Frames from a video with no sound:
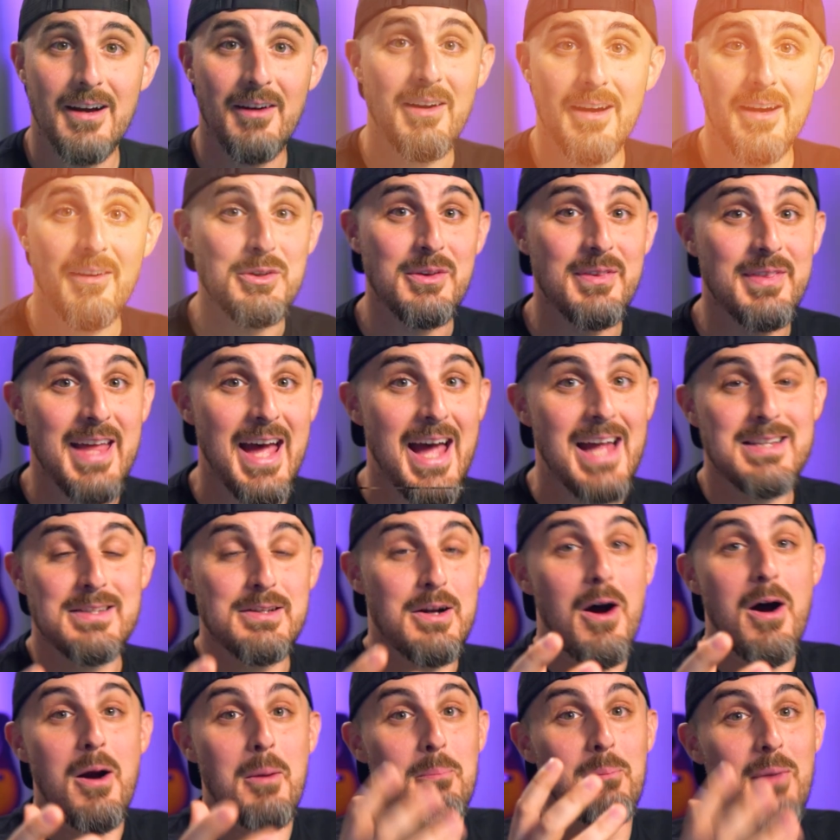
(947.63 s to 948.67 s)
right, so that's
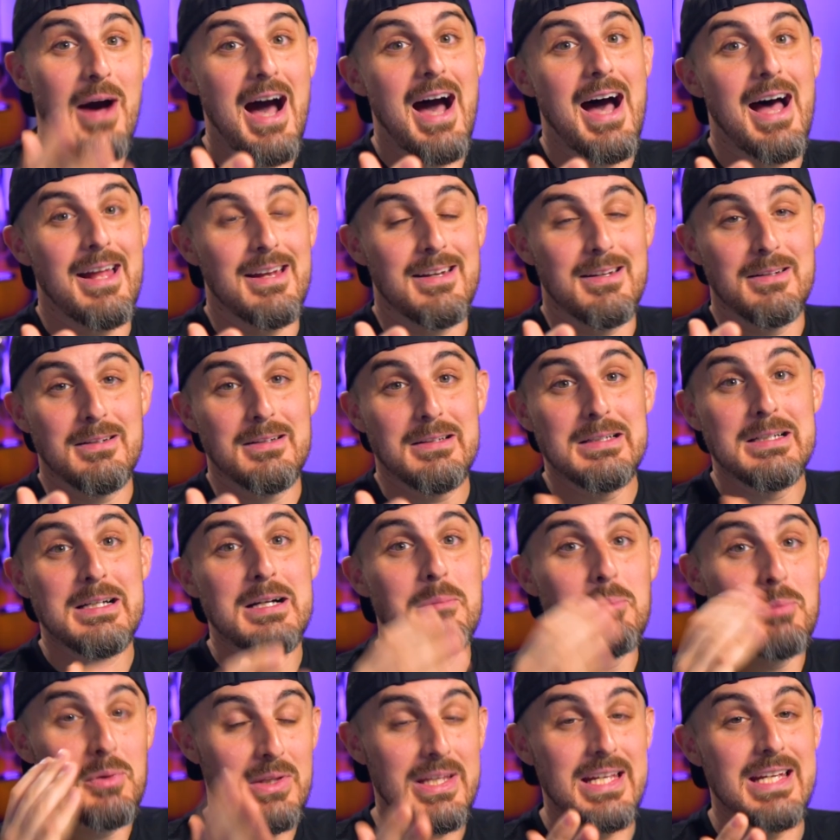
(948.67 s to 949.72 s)
our bot
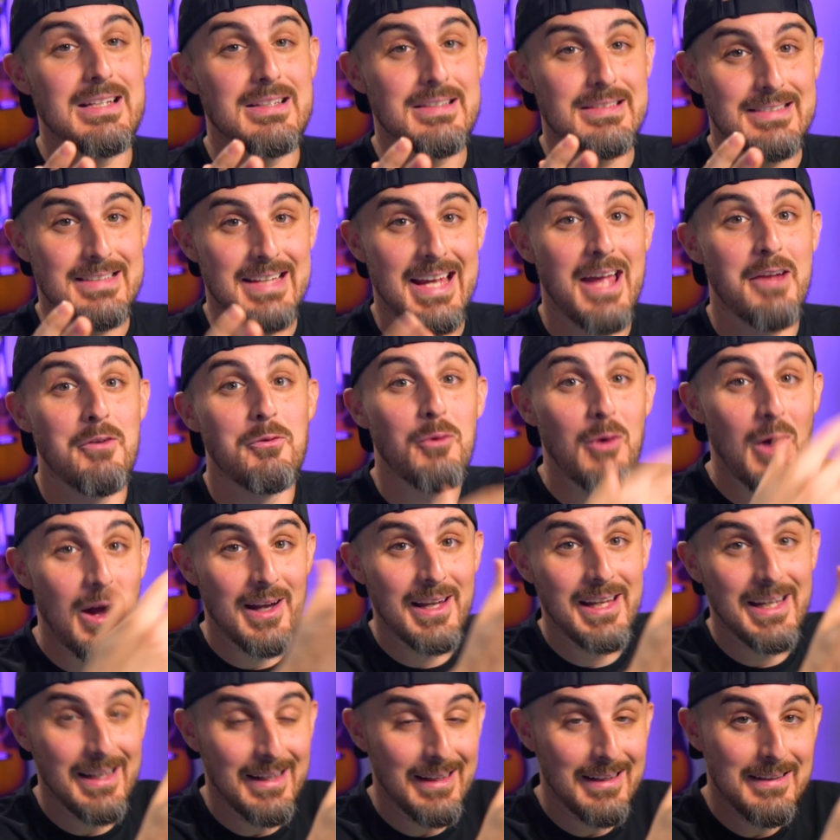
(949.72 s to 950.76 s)
complete and
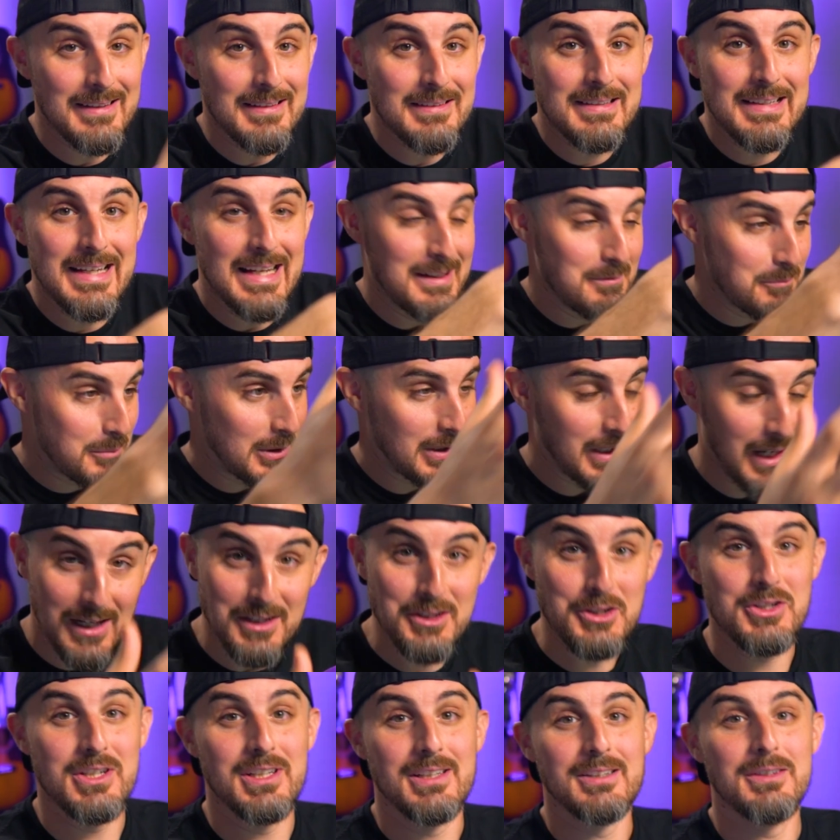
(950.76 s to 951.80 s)
running in
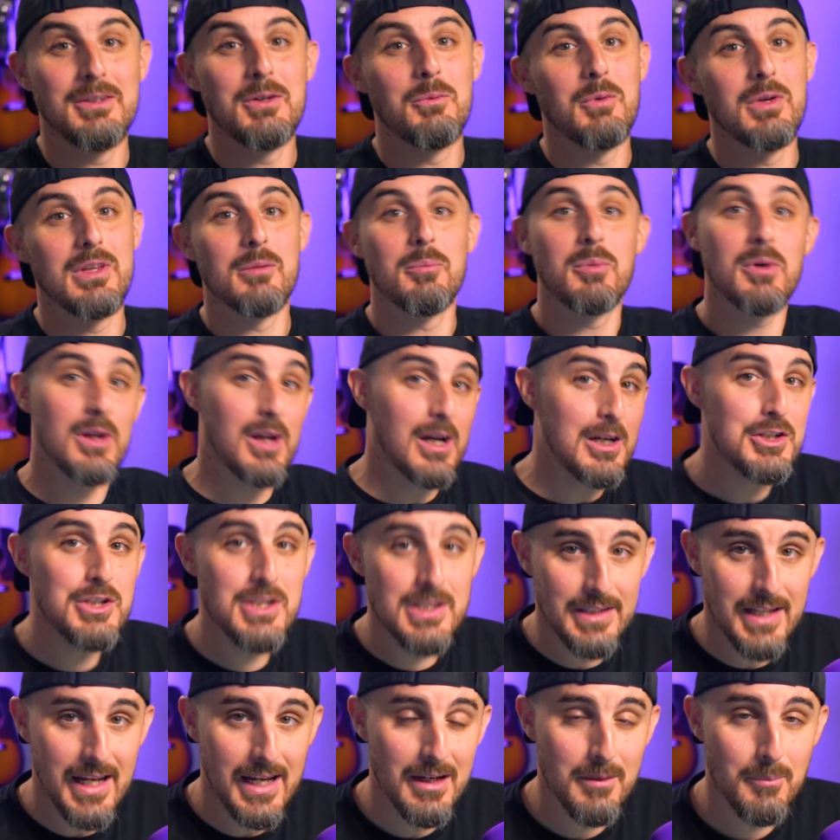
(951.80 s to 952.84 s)
production with a production
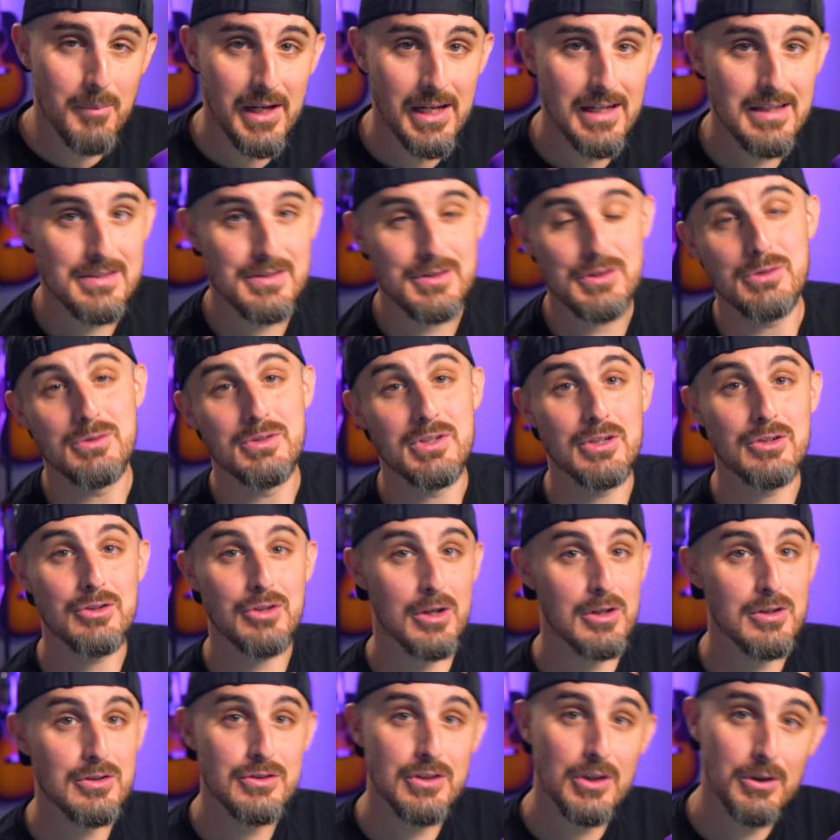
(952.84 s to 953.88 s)
database using
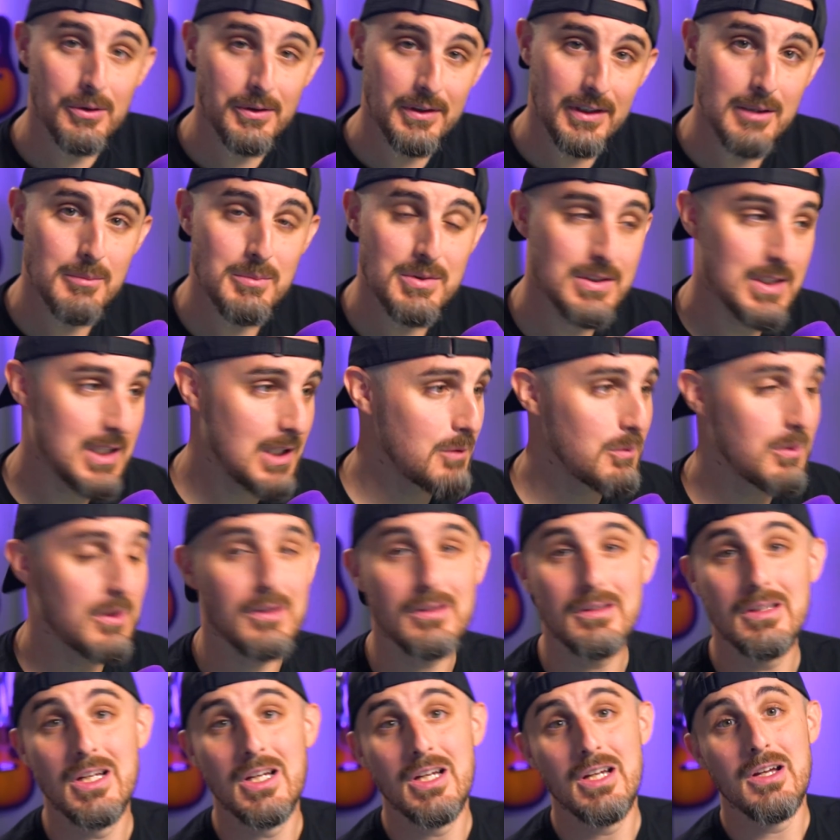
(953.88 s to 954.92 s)
Turso and LibSQL,
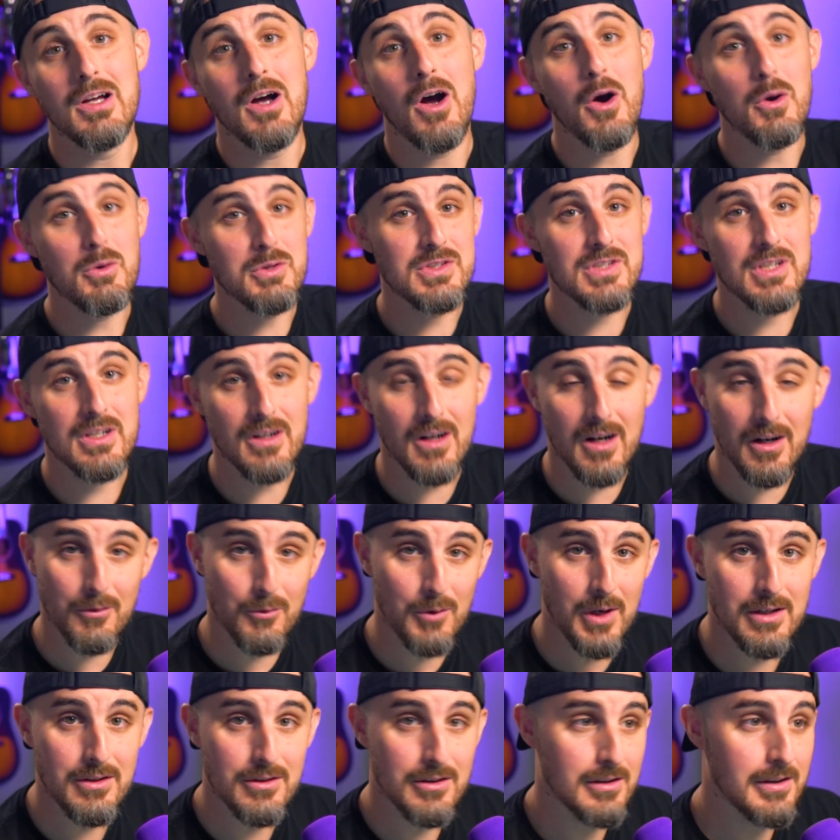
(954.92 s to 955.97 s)
hosted on
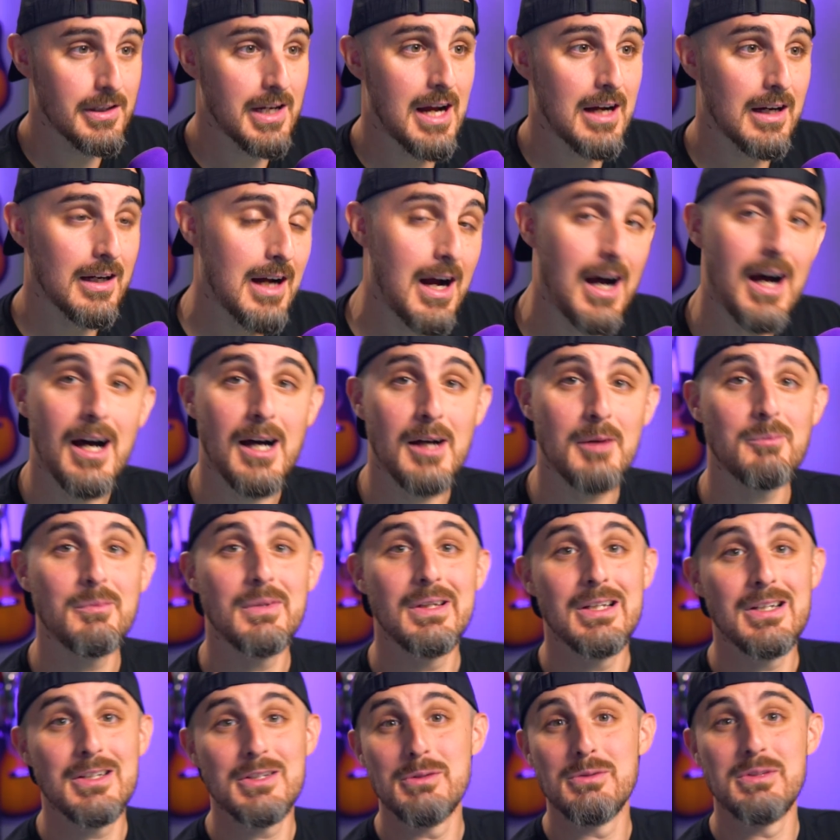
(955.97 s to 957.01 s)
render.com
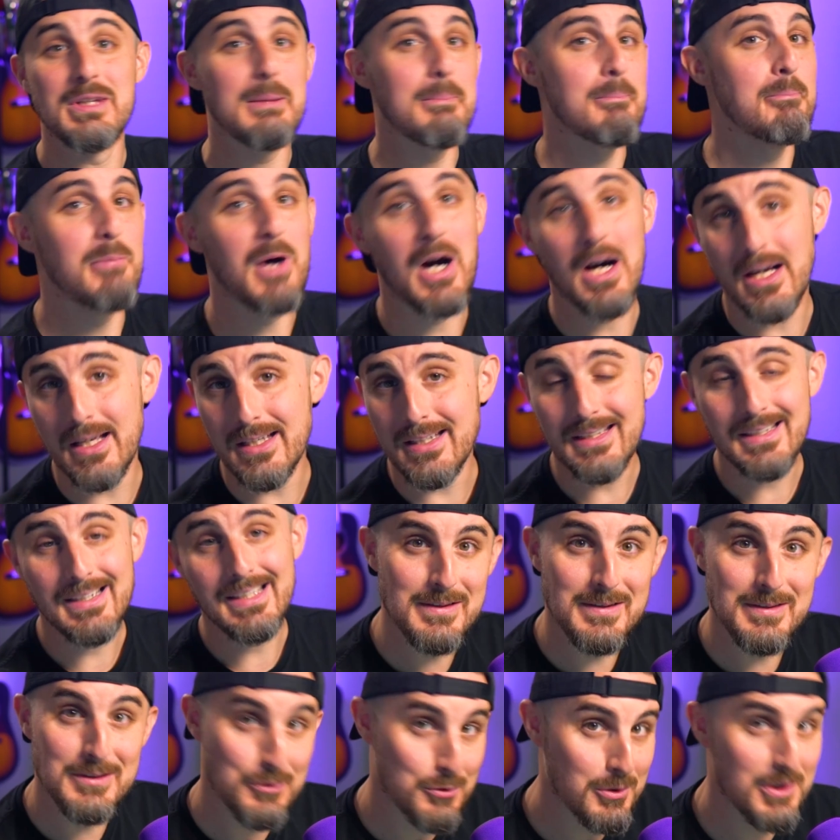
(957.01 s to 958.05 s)
using Bun,
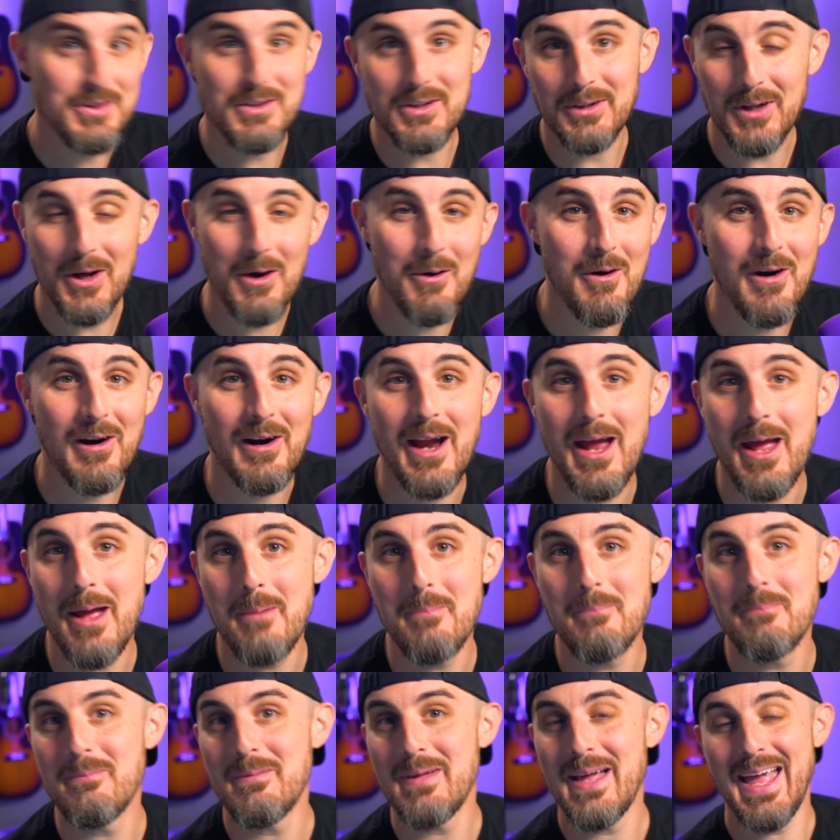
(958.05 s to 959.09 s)
Drizzle
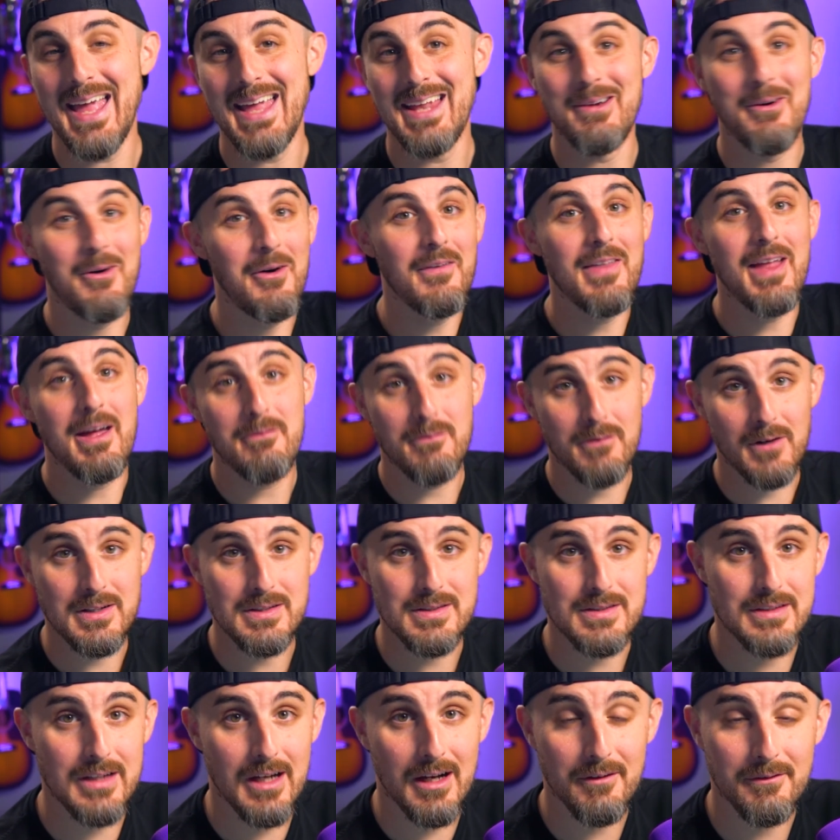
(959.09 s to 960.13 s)
ORM, and all that fun
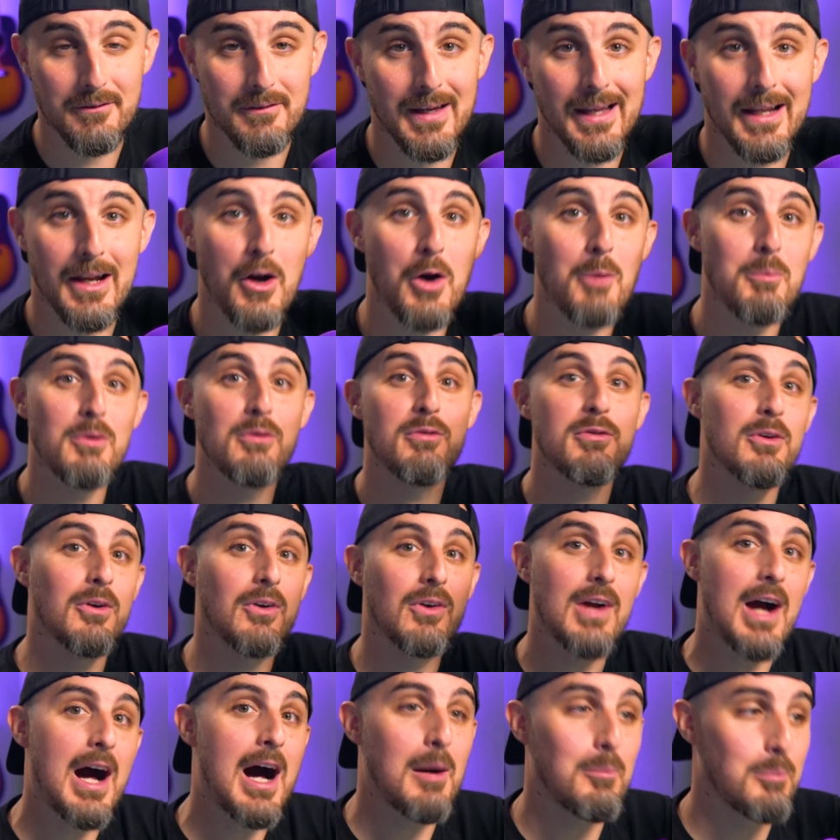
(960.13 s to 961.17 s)
stuff. And I hope you feel
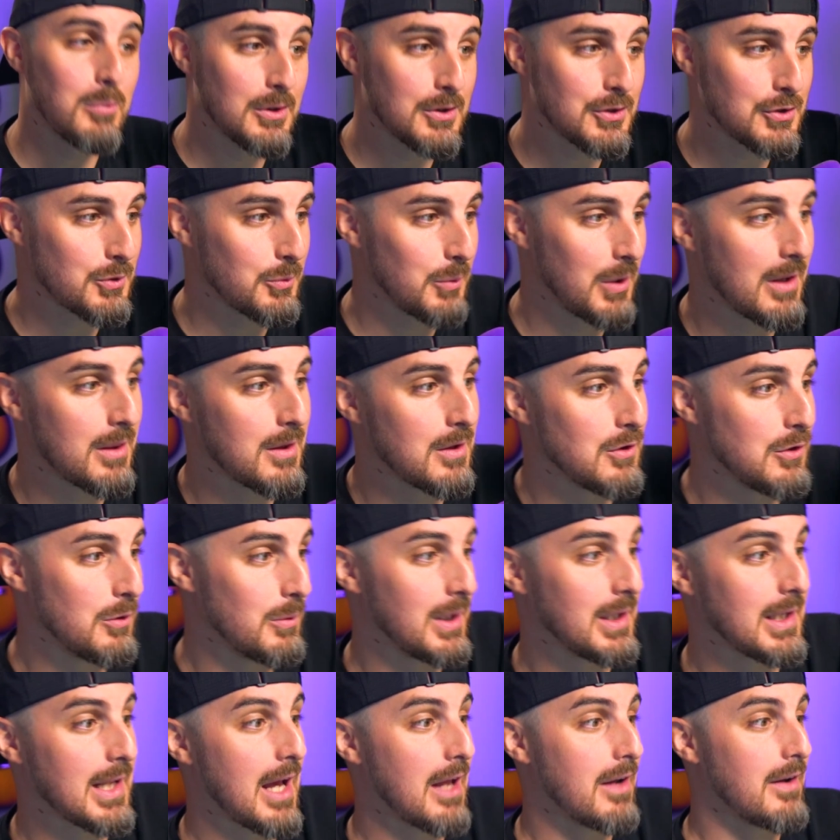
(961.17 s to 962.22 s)
accomplished with doing
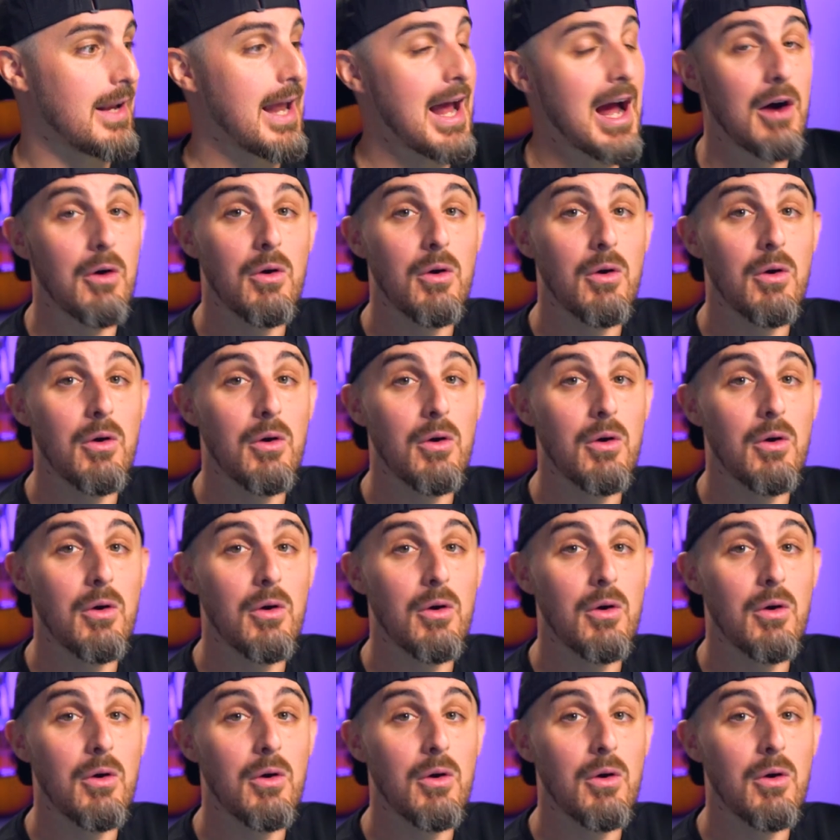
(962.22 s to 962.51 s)
that. Now,